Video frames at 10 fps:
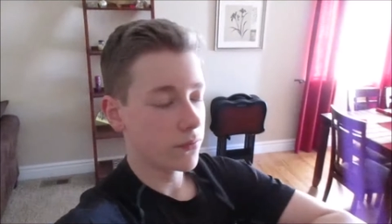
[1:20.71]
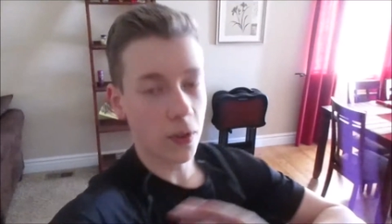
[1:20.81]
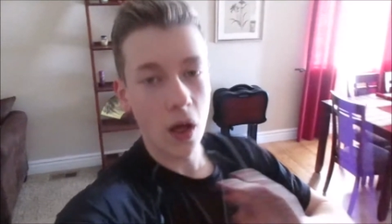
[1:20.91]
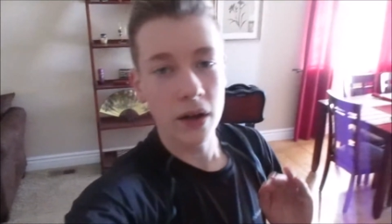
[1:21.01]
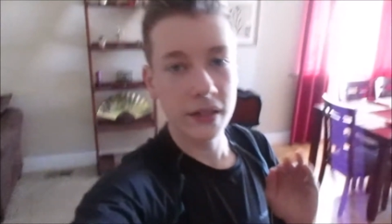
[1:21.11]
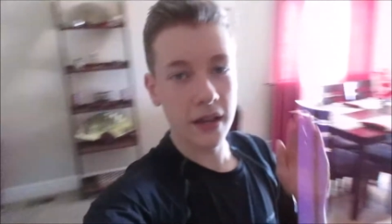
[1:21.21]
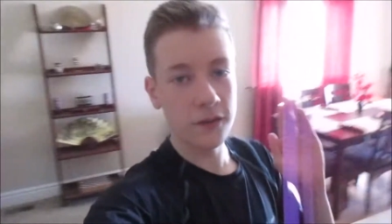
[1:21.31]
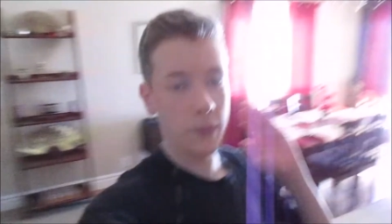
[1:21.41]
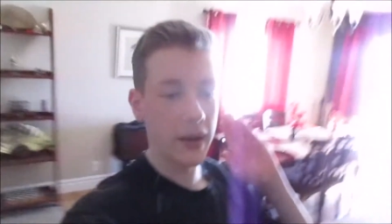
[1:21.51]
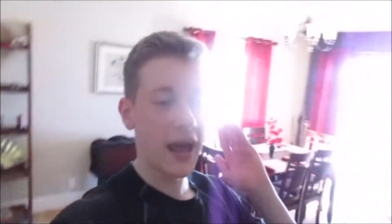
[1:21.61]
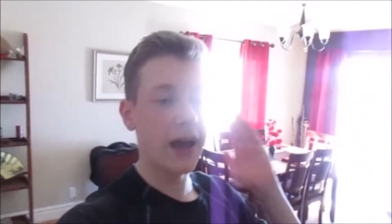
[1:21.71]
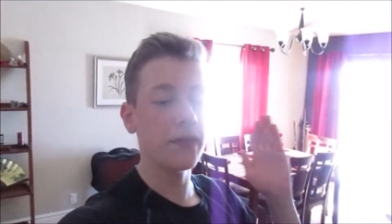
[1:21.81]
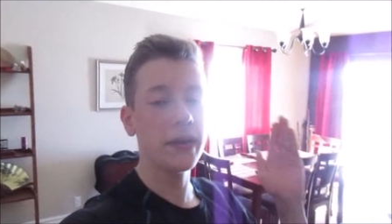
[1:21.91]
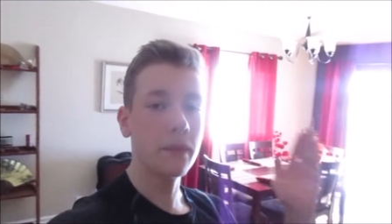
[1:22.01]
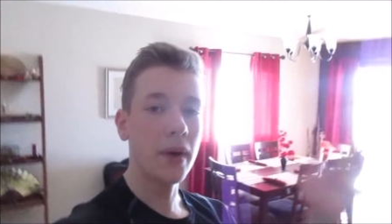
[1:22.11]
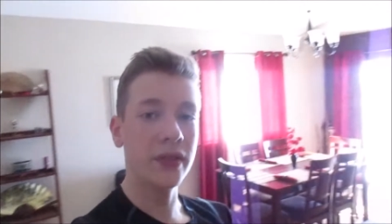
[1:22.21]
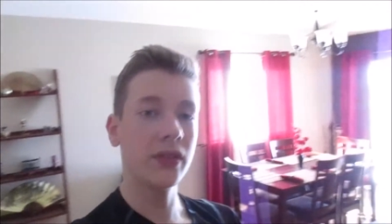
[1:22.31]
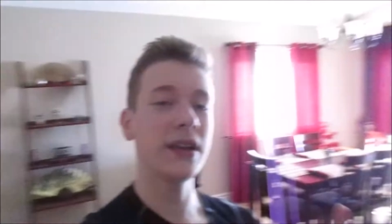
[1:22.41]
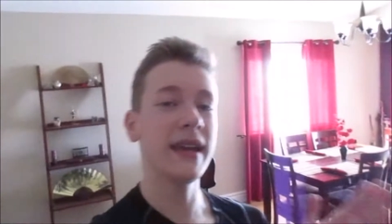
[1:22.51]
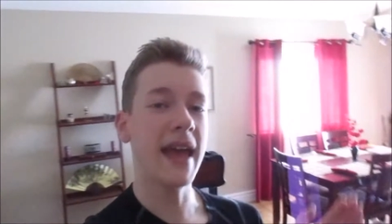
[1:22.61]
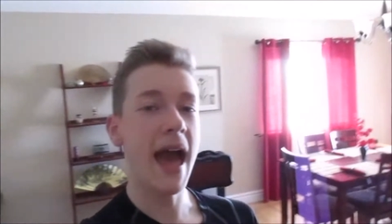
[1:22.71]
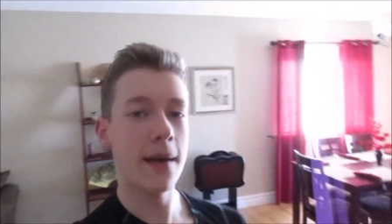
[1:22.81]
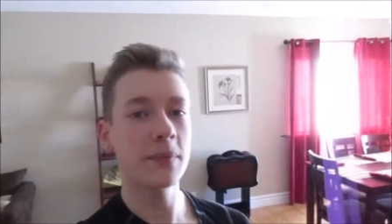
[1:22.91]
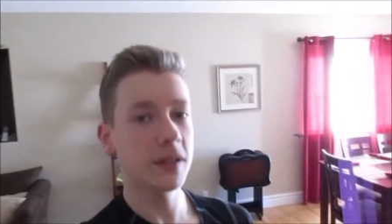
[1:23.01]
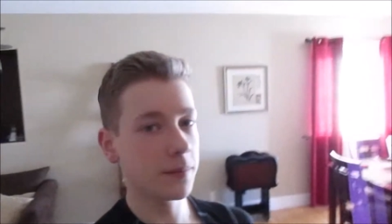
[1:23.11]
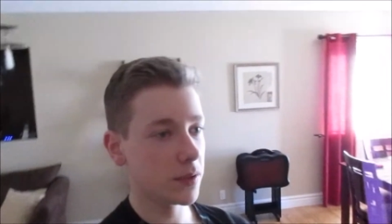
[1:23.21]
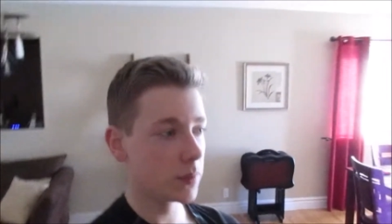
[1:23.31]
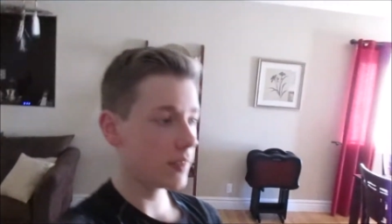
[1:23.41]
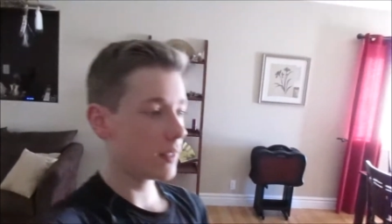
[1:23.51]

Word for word: vlogs have been having monthly gaps in between